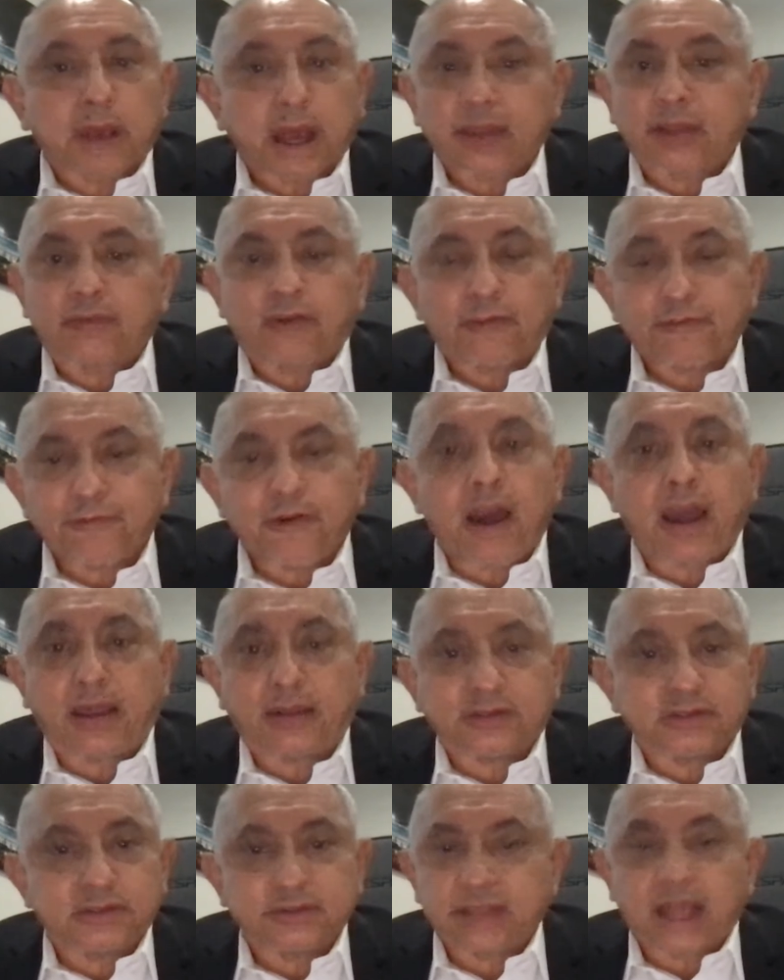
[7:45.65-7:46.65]
kind of a
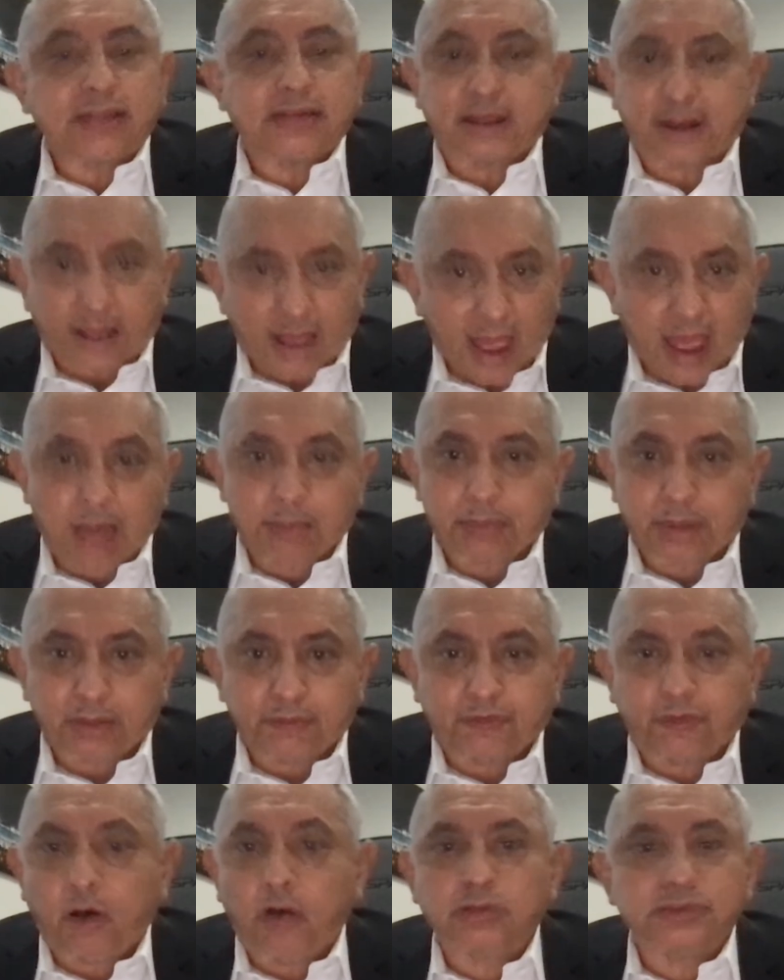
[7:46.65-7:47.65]
fight. That didn't happen,
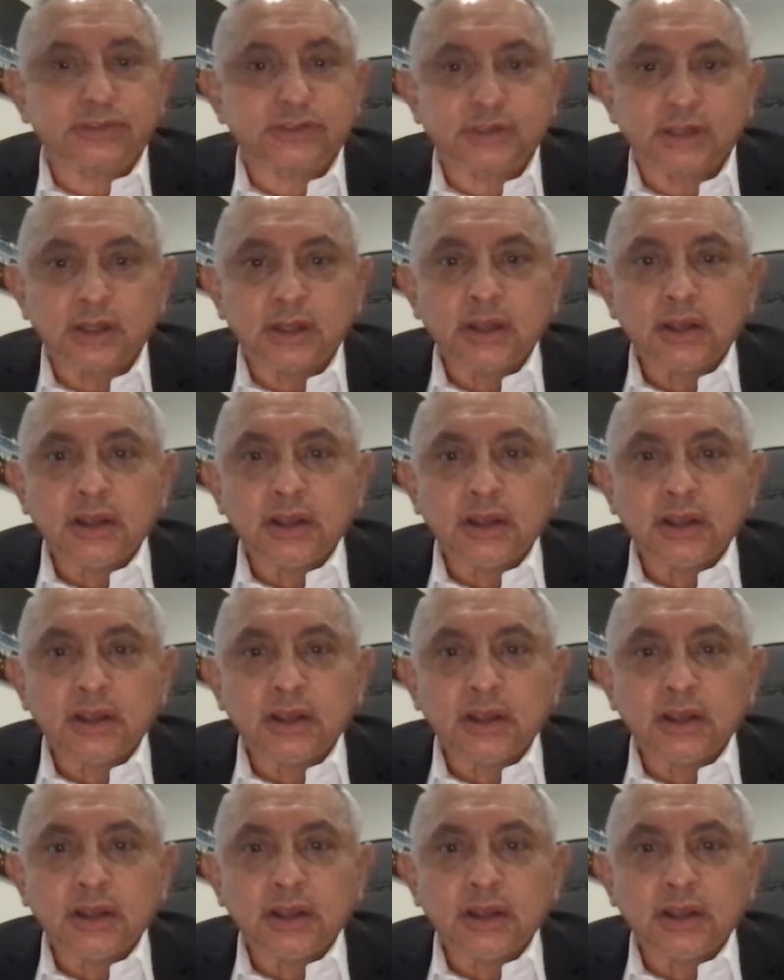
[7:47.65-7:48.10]
folks.